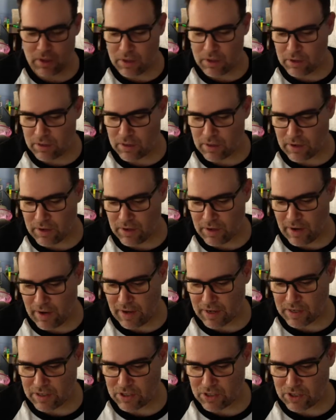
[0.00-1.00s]
the
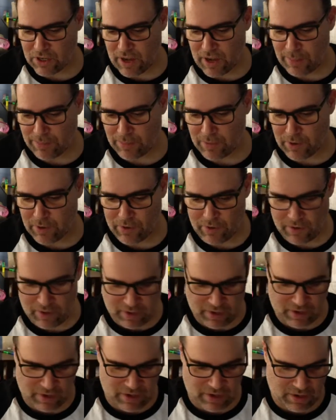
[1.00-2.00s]
next chapter
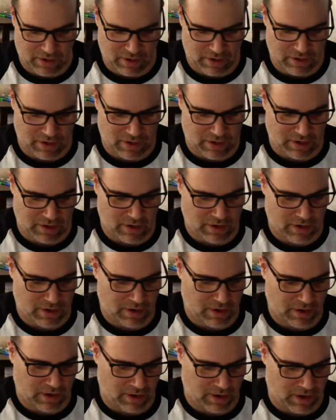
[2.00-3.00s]
in
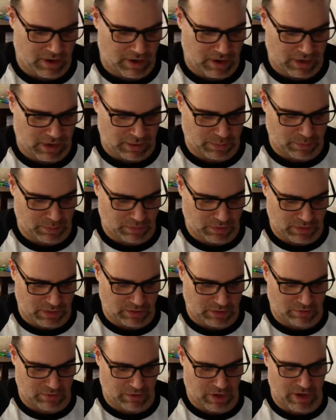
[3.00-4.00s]
Esperanza
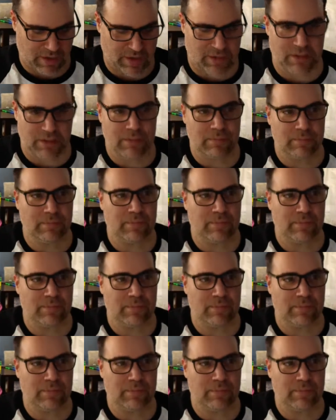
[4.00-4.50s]
Rising.